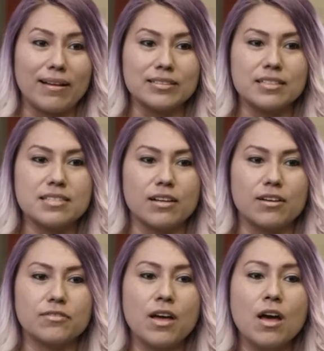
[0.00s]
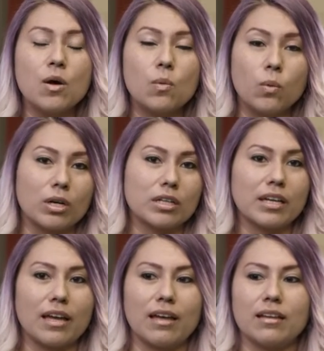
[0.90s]
balance of
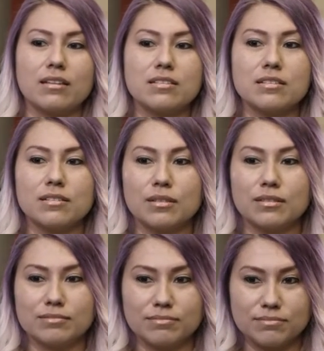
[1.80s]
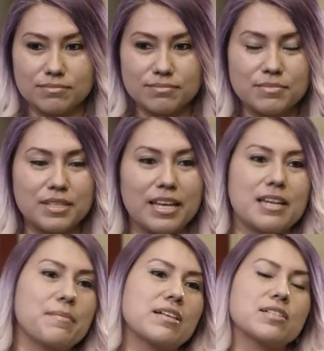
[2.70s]
work and
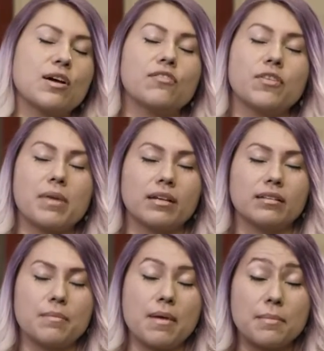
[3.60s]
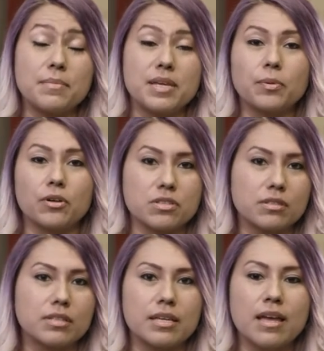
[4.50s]
getting myself and me
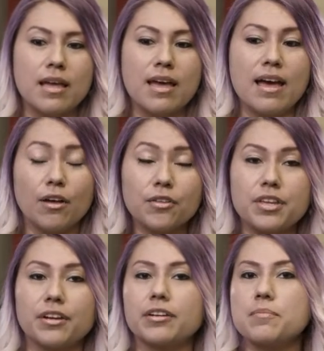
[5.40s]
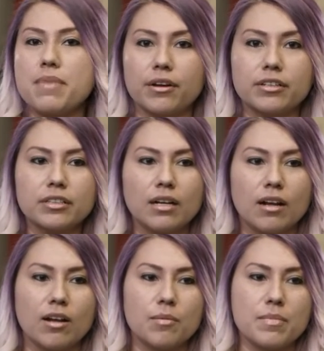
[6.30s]
personally healthier and better,
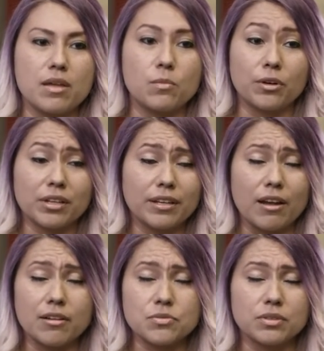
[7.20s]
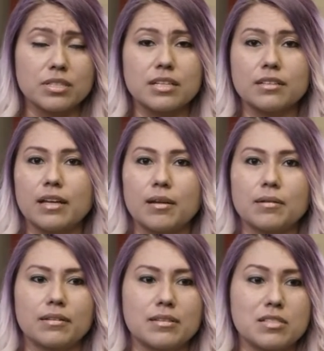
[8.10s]
and working out has really done
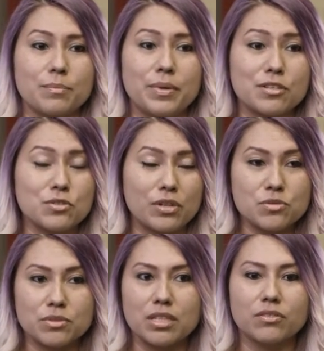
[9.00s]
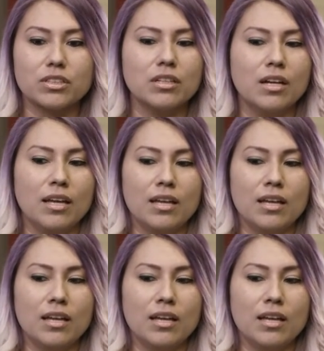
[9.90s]
that. It's a big stress reliever.